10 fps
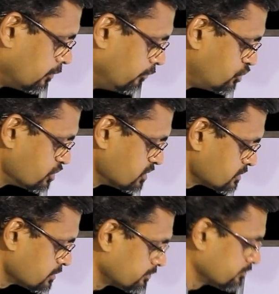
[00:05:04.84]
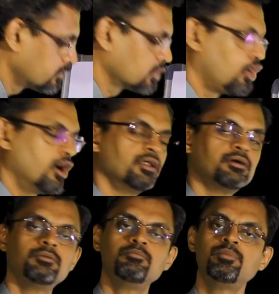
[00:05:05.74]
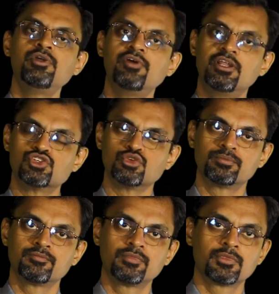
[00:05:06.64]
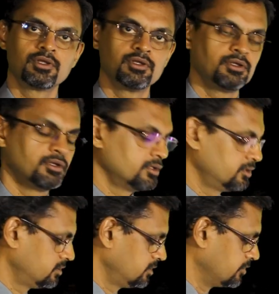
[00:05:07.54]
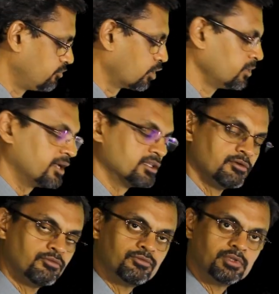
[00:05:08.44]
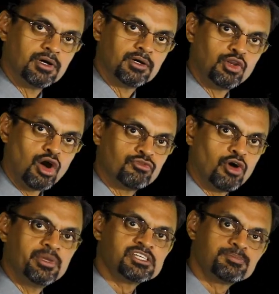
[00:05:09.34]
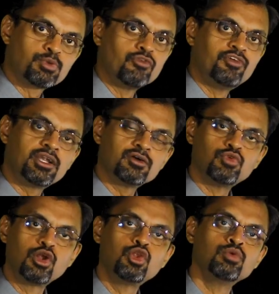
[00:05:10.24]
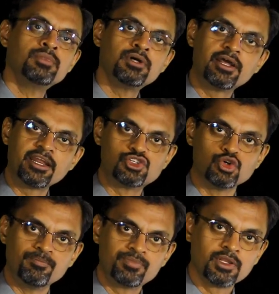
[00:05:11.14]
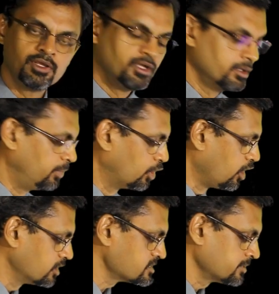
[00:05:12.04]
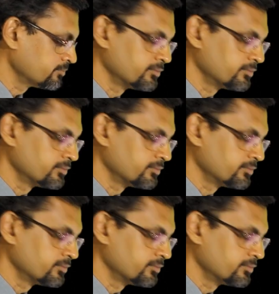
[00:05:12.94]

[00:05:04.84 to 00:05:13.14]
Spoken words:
which is called PV ratio. The formula, the long form is profit volume ratio, because